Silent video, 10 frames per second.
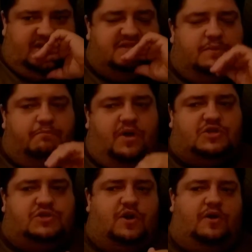he's a
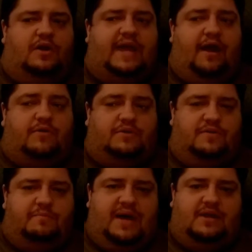much darker character
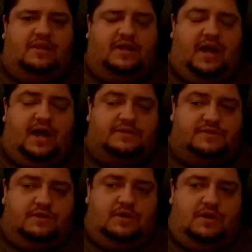than Battle of the Gods.